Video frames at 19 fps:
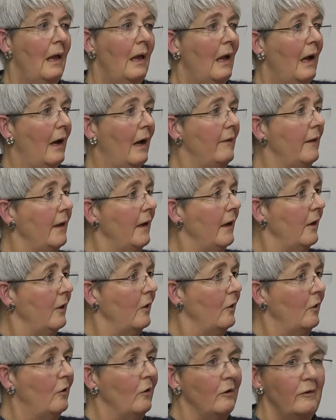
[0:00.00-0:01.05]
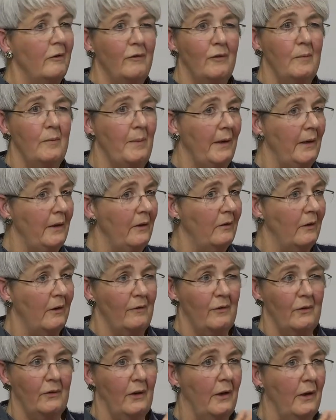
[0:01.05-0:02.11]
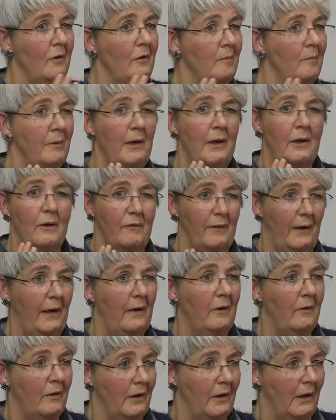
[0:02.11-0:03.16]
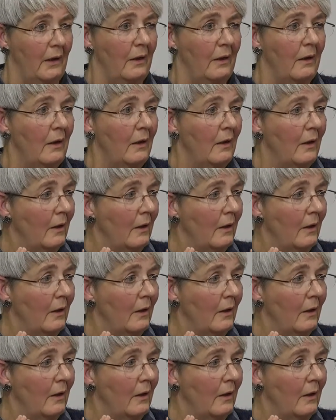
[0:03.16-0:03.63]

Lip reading: And then, God forbid, if there's an outbreak of anything,